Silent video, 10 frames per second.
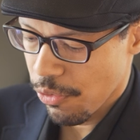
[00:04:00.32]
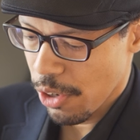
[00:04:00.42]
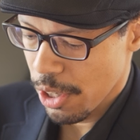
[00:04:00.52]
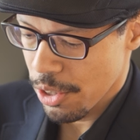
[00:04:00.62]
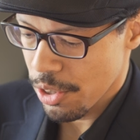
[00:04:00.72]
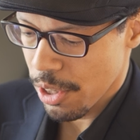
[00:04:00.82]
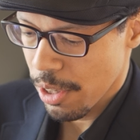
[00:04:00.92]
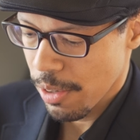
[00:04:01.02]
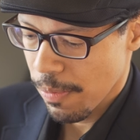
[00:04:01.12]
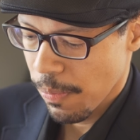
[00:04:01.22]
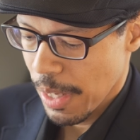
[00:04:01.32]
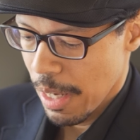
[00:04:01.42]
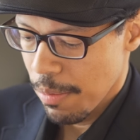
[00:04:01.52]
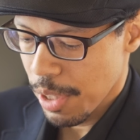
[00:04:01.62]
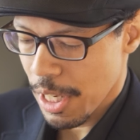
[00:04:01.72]
first,
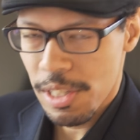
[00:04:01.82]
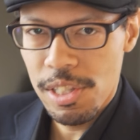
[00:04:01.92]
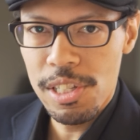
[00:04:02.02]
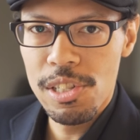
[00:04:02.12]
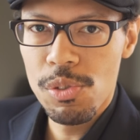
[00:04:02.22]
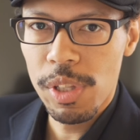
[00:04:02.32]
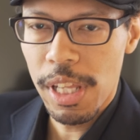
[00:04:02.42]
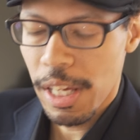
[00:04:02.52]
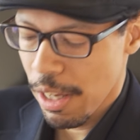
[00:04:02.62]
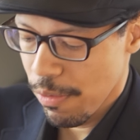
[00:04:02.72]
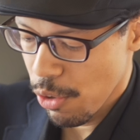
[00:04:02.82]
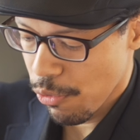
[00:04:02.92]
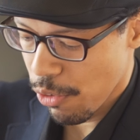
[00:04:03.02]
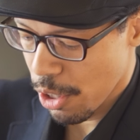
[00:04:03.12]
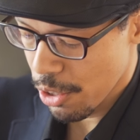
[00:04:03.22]
because this is what they give you
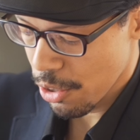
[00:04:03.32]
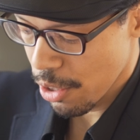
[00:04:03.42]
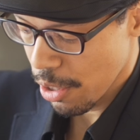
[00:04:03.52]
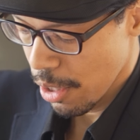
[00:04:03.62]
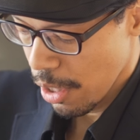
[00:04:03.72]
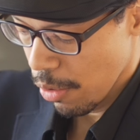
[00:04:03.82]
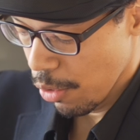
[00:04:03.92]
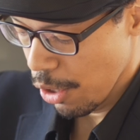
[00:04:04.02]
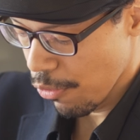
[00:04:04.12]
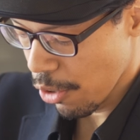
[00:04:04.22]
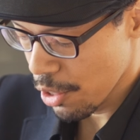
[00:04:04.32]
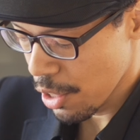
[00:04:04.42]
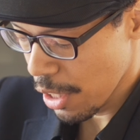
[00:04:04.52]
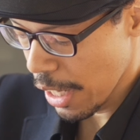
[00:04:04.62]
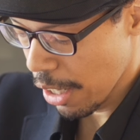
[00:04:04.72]
first when you first
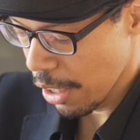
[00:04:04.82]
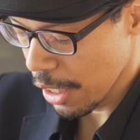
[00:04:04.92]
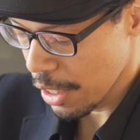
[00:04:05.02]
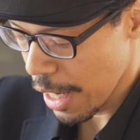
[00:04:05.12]
sit down at the